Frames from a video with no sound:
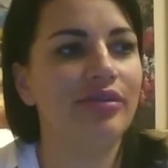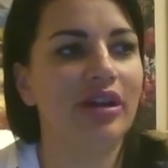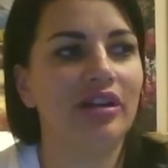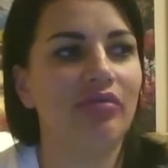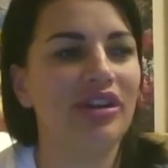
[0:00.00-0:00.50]

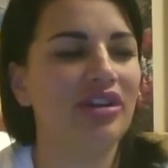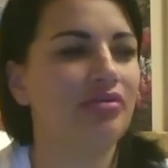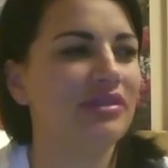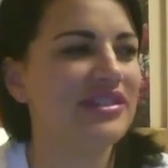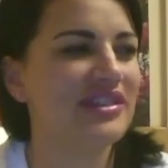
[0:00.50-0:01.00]
what a
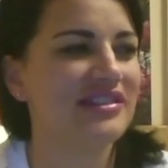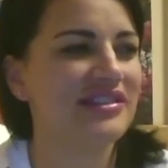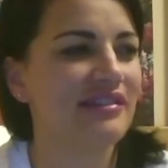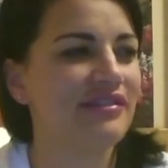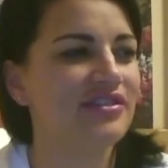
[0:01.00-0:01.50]
coincidence.
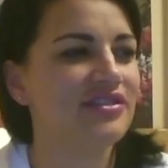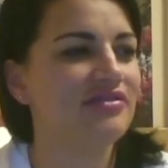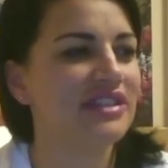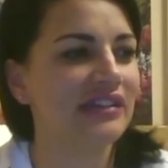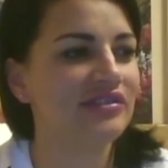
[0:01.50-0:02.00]
I feel so
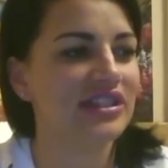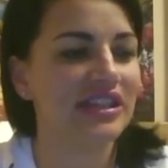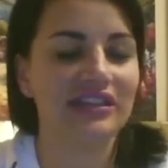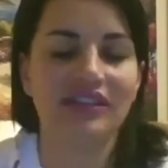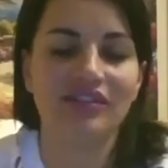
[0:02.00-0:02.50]
down
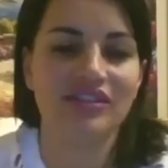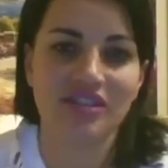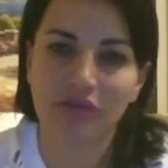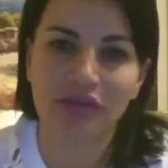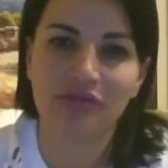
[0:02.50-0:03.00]
today. There is
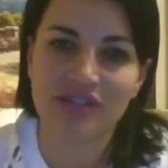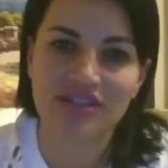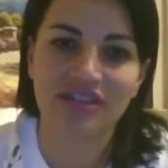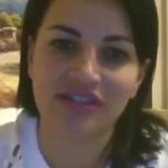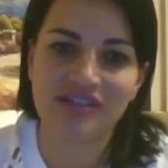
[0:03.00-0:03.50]
no
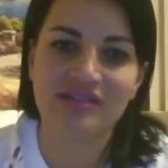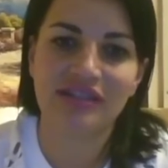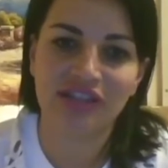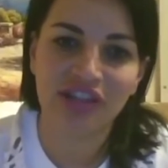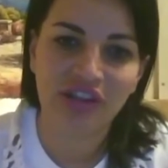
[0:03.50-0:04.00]
coincidence.
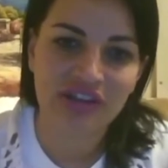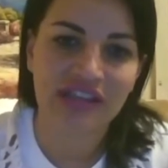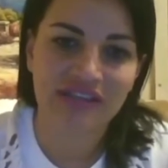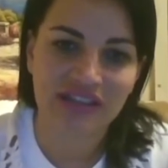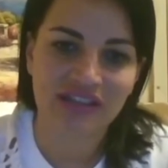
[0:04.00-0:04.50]

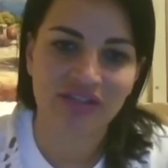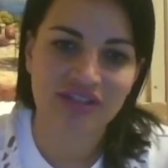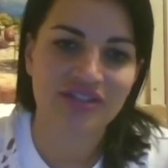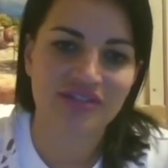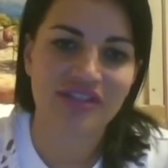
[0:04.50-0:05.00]
Learning that there is
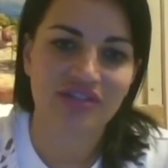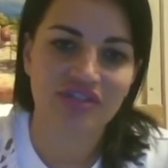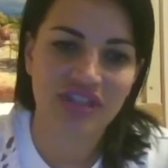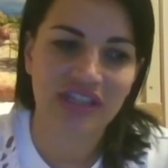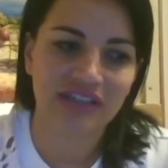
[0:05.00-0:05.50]
no such
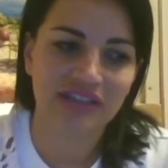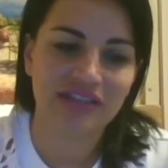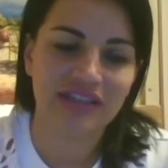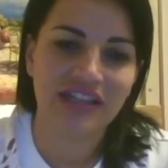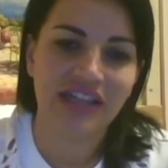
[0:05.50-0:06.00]
thing
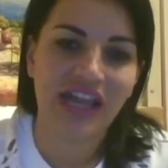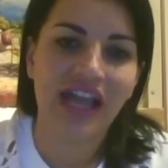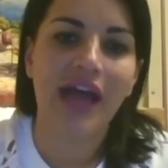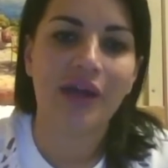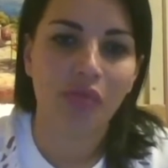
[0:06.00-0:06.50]

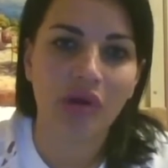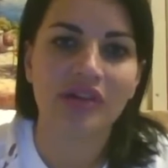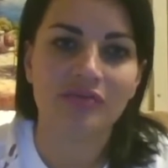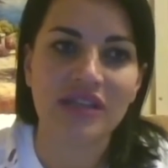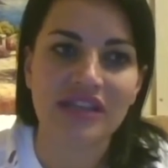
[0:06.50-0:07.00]
and what
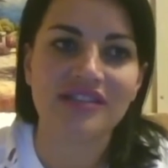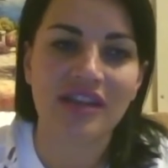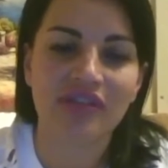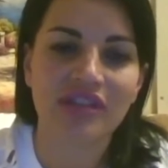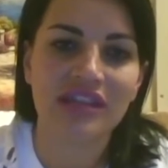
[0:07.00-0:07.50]
it means.
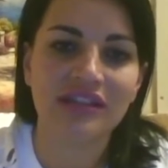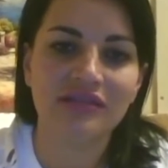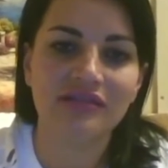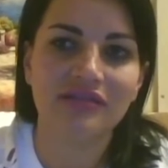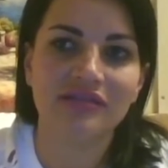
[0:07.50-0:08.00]

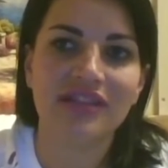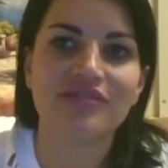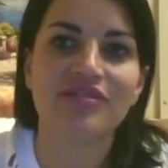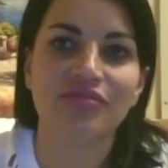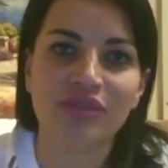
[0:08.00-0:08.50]
Everything,
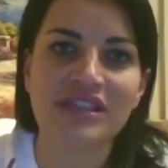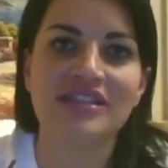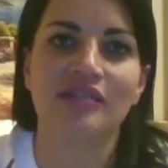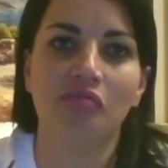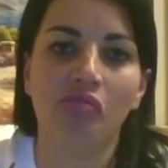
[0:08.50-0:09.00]
there's a
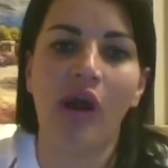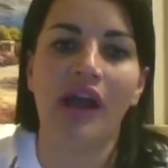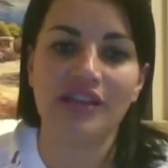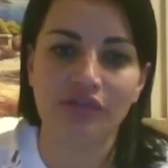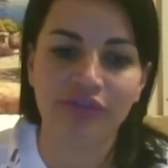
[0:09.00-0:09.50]
reason why
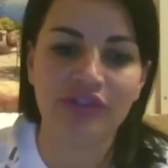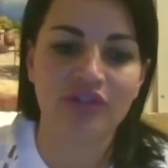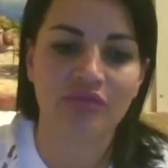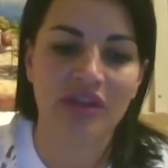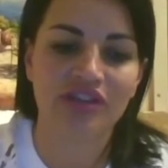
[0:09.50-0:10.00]
you feel the
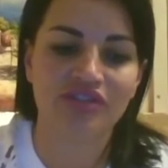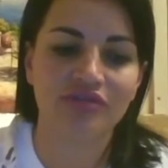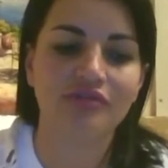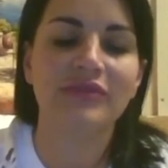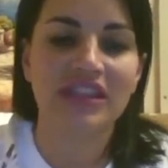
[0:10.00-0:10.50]
way you
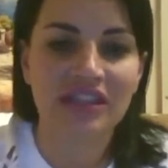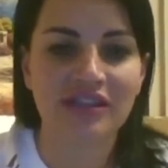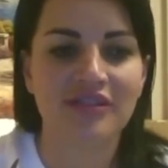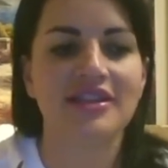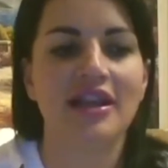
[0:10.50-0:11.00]
do.
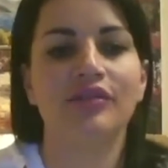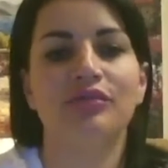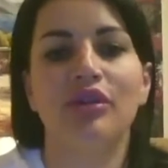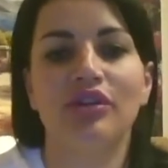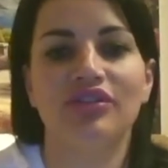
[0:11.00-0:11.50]
Here's how you
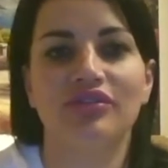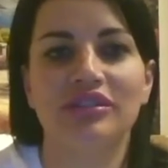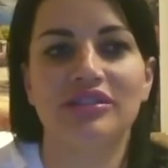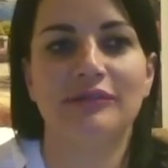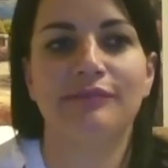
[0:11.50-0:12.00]
work through
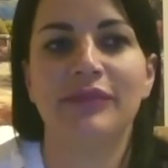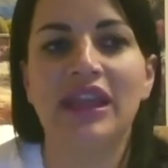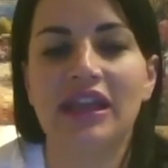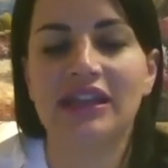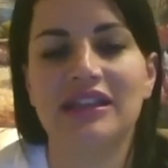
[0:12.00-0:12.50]
it.
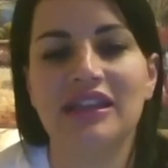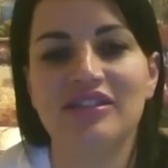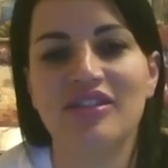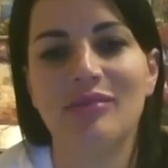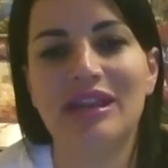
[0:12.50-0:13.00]
I think
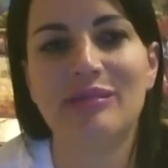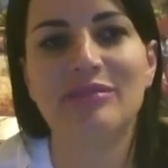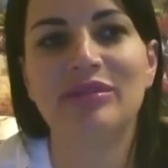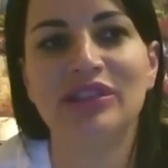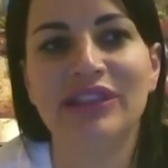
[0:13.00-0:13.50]
so many
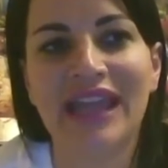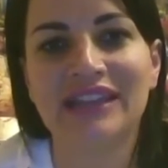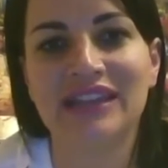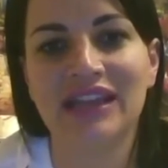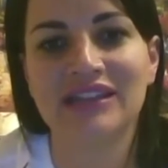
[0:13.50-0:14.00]
people lack
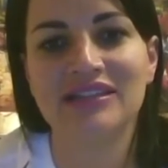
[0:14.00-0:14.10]
that.